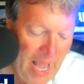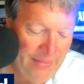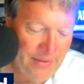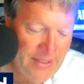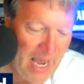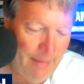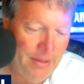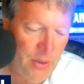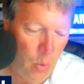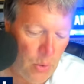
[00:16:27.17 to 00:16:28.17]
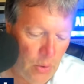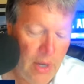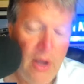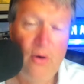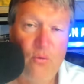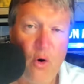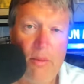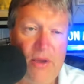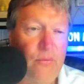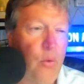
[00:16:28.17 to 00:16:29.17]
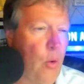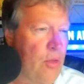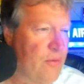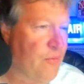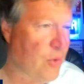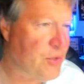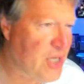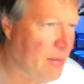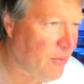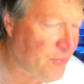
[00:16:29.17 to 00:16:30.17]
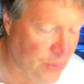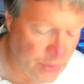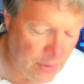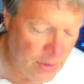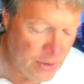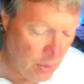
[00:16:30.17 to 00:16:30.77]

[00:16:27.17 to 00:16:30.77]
at the top of the order for me for the foreseeable future.